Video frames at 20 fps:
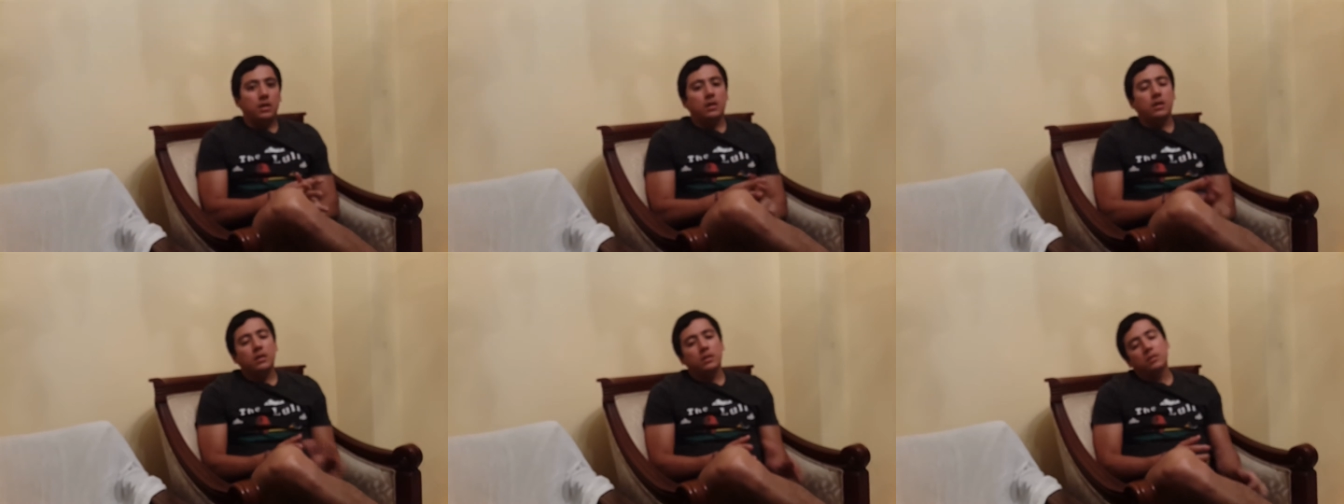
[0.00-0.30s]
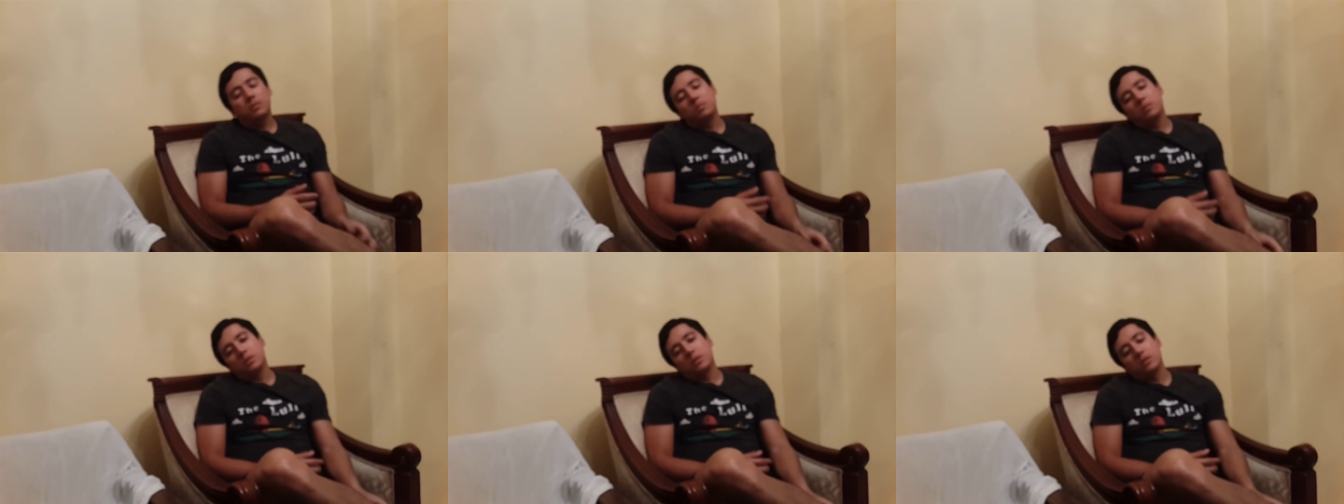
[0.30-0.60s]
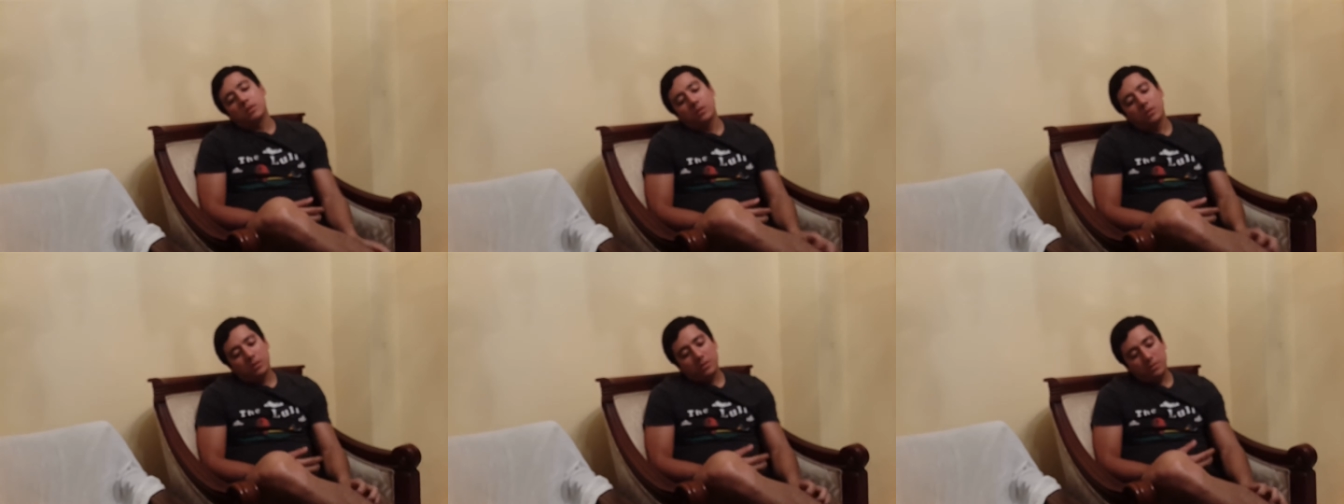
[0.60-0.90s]
at
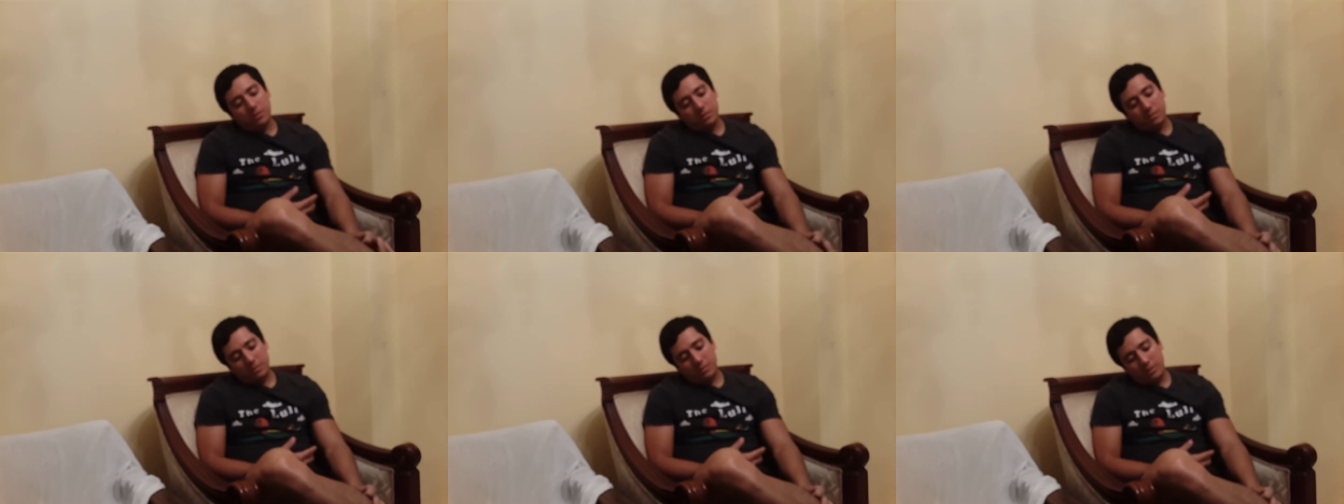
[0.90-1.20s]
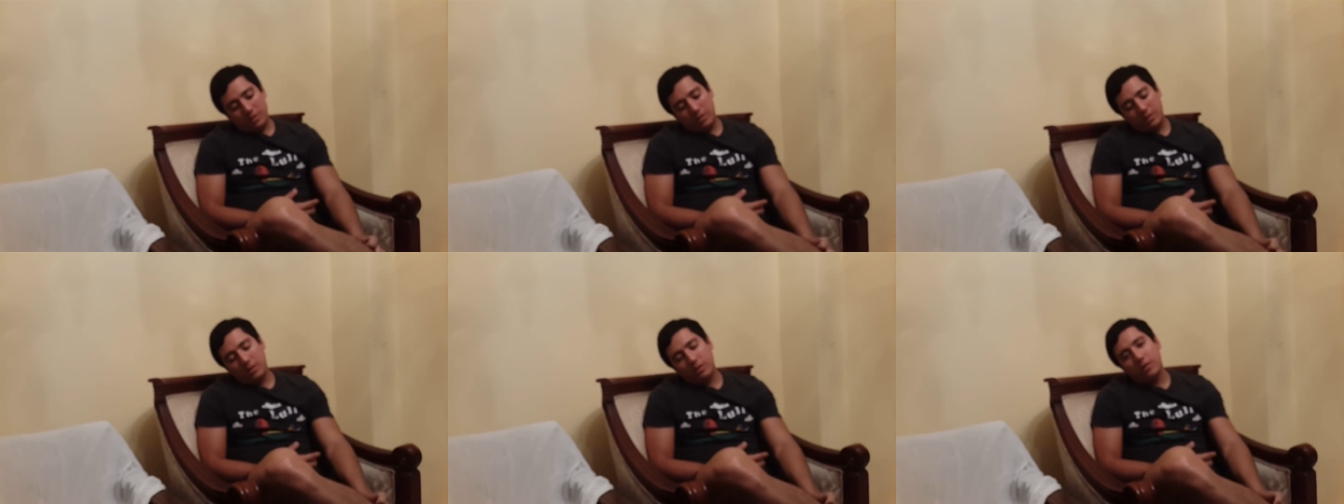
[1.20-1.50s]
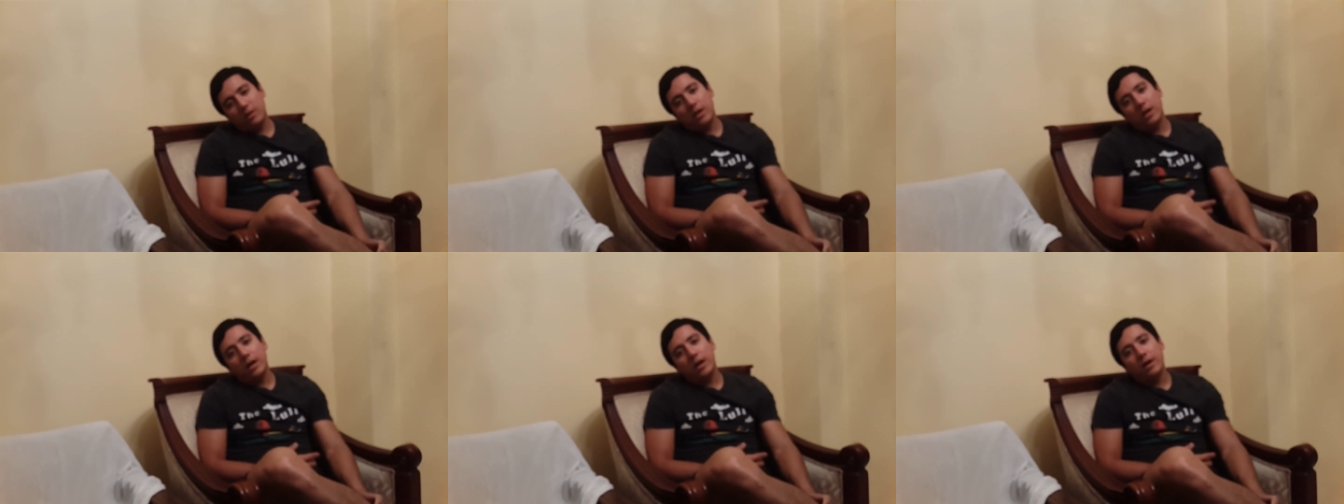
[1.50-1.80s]
because
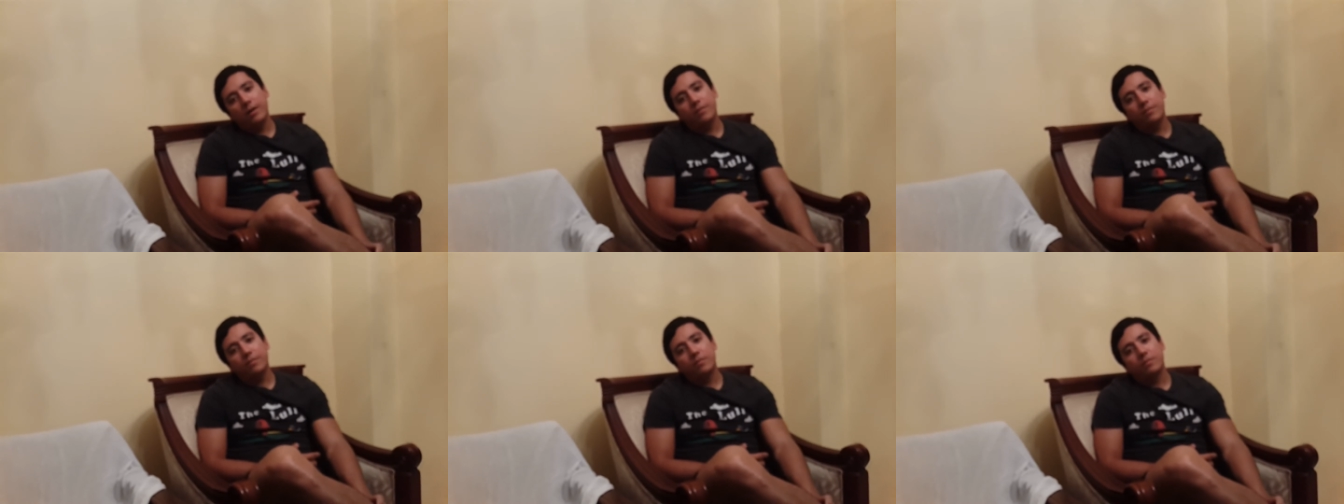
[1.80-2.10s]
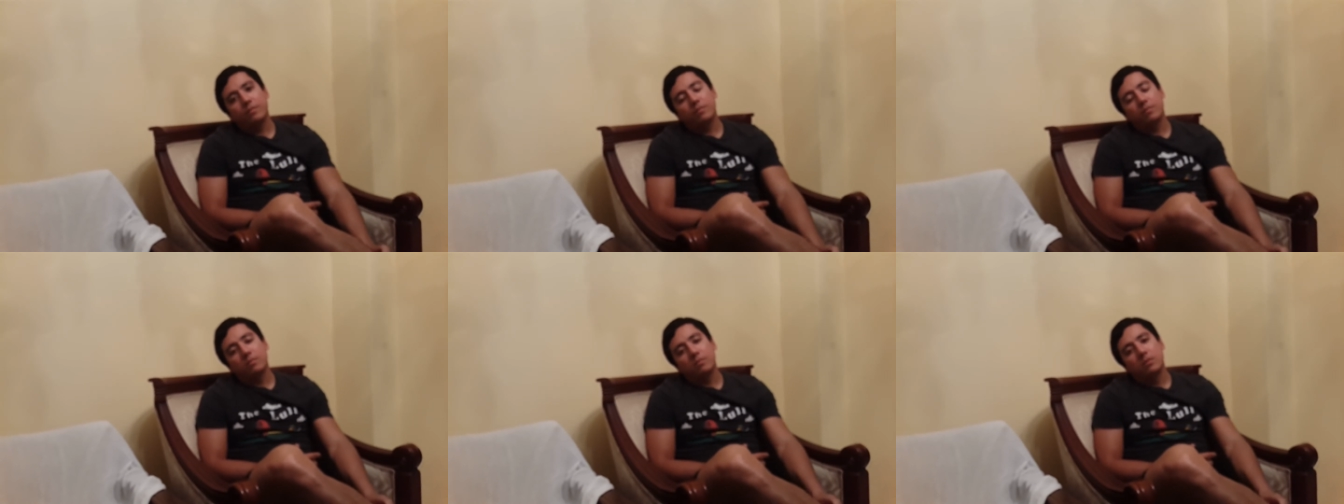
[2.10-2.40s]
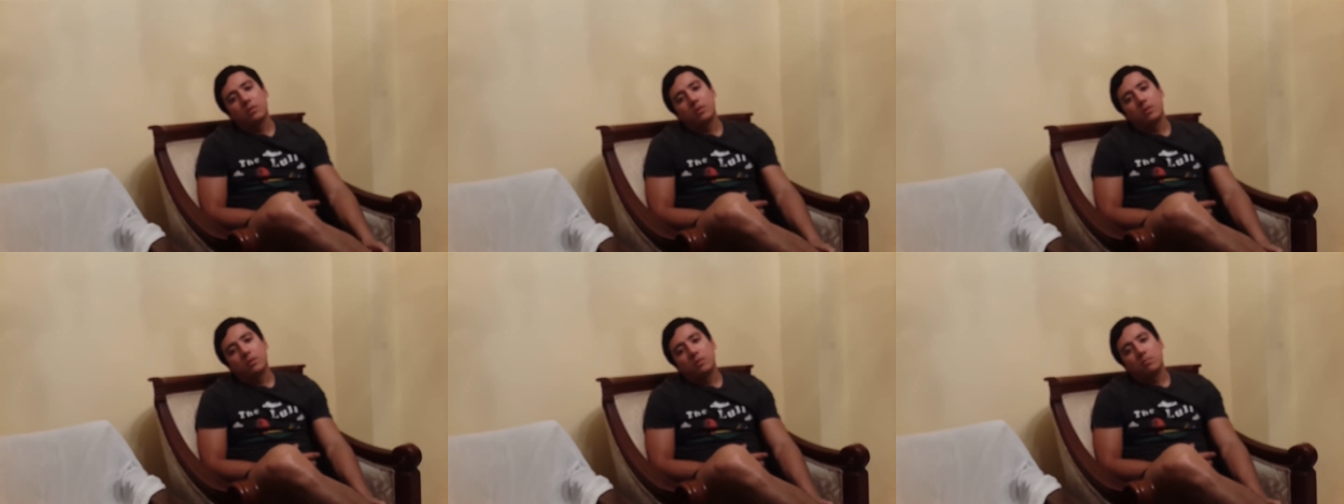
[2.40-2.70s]
here I have
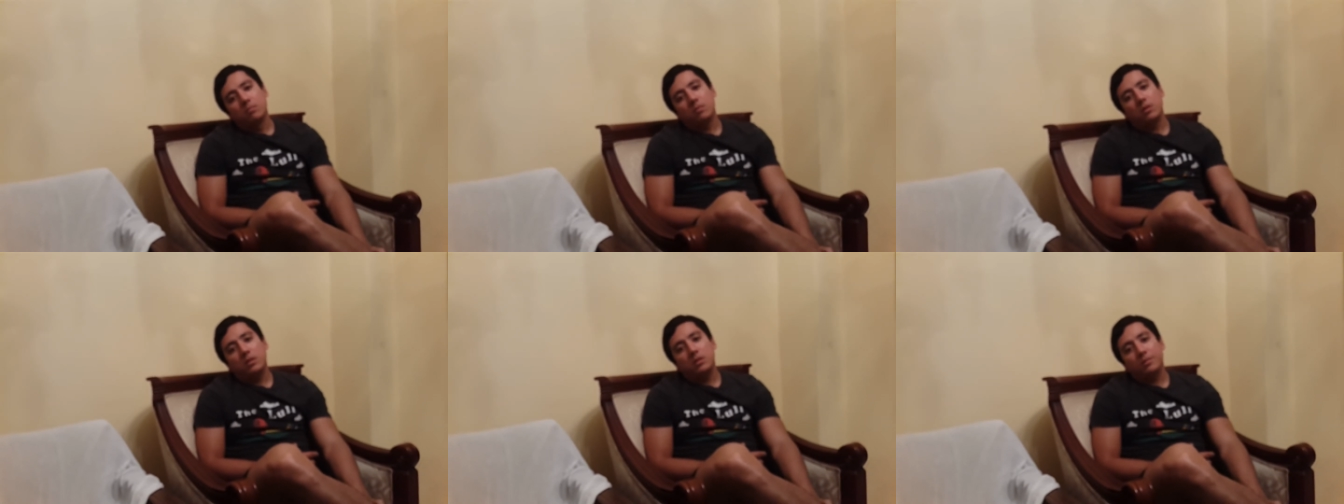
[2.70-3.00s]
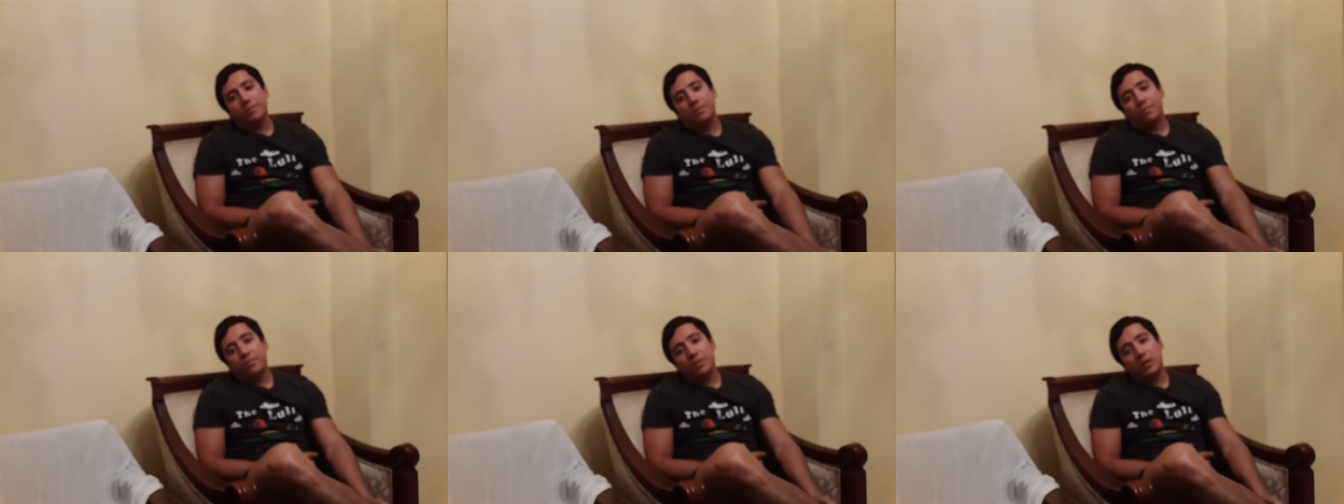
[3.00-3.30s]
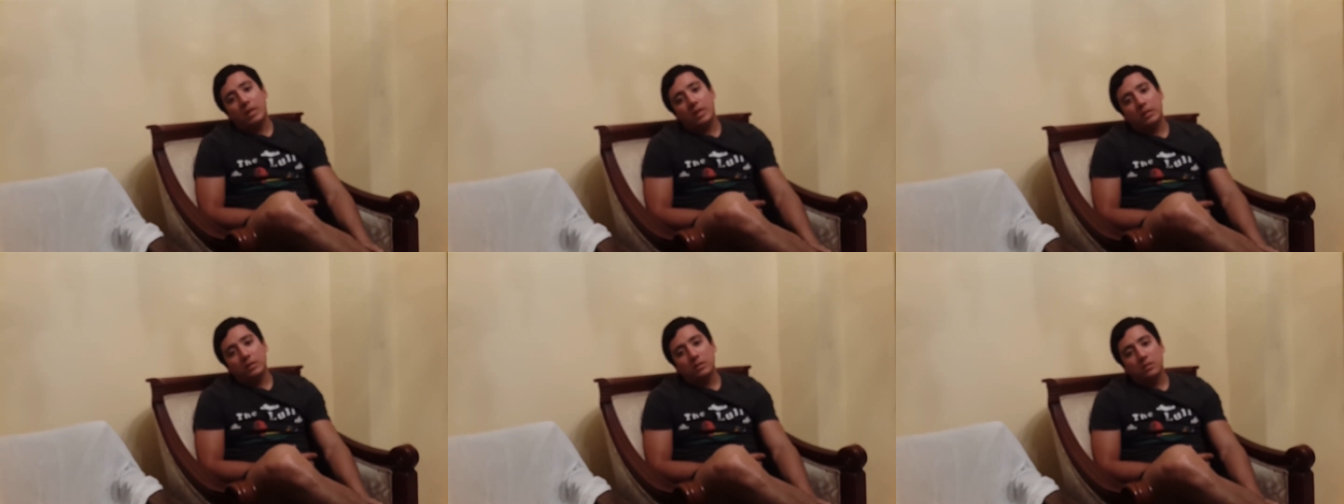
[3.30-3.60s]
many
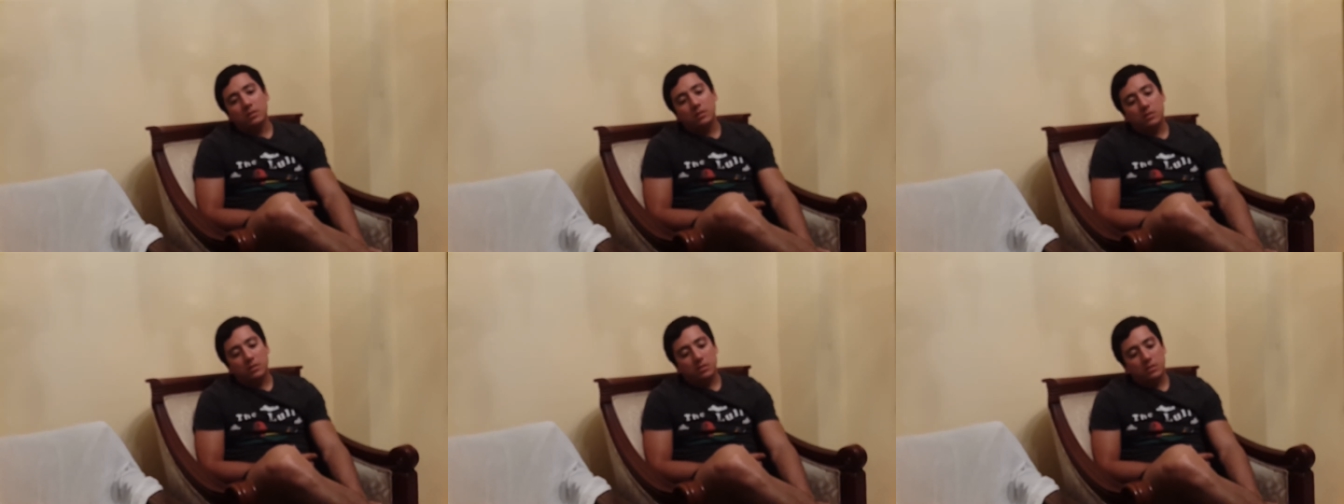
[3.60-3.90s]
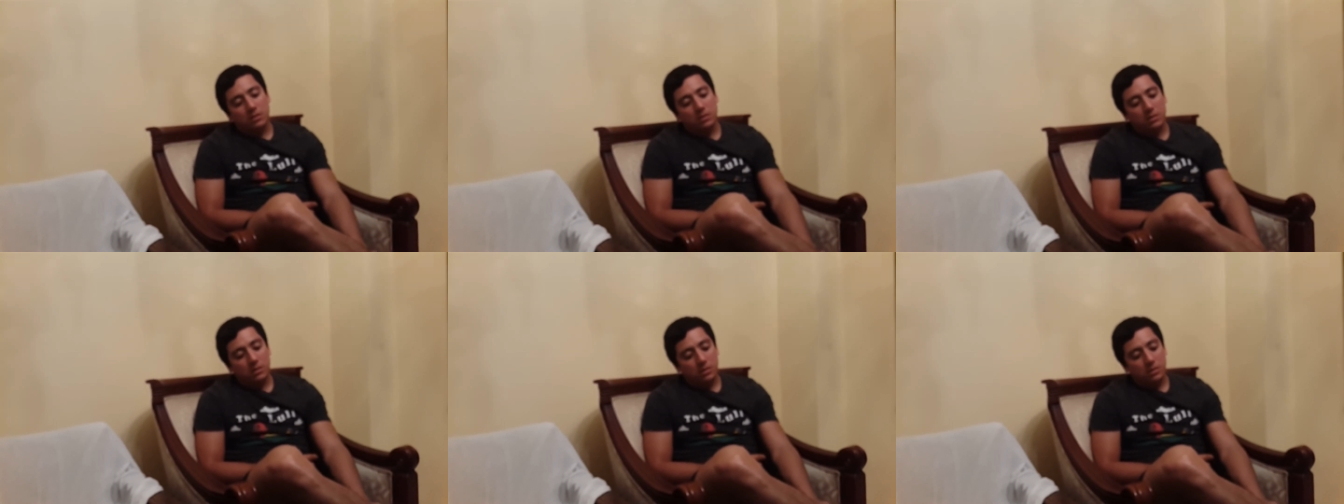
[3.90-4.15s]
friends.